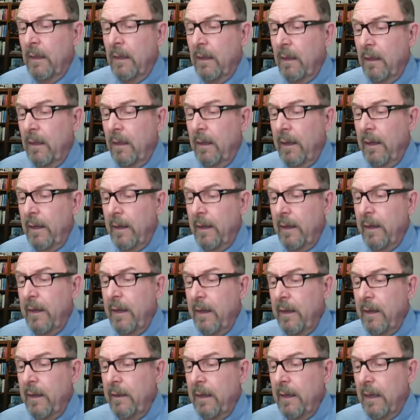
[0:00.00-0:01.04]
And
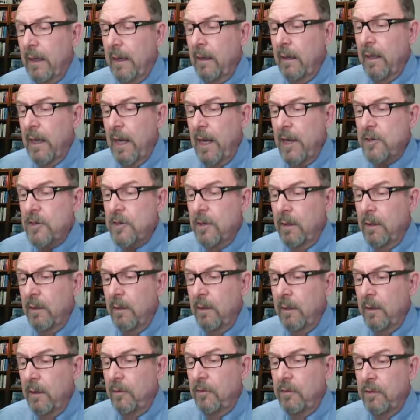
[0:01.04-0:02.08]
again,
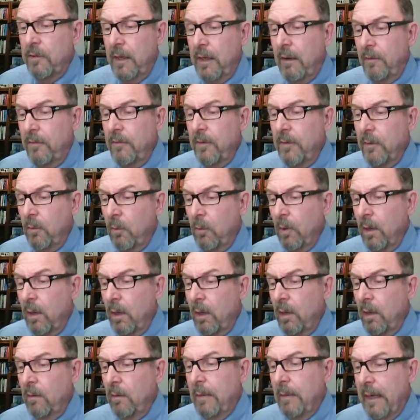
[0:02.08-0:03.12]
delegation itself, the
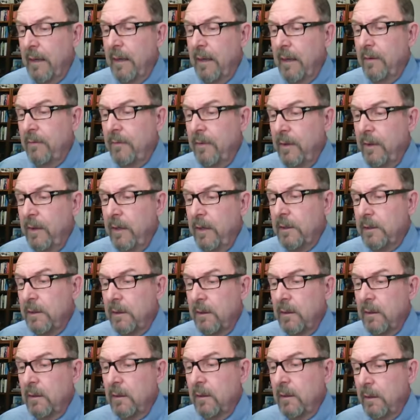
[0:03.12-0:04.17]
word by
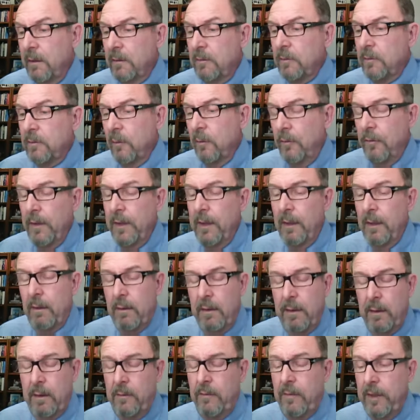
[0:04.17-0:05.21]
definition, it is
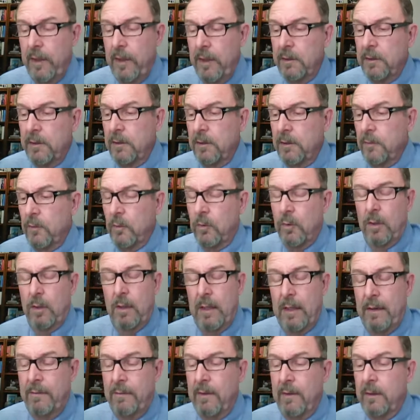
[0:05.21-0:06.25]
fulfilled in Ephesians
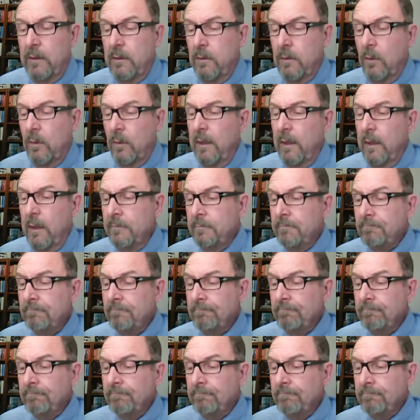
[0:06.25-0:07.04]
4:11 and 12.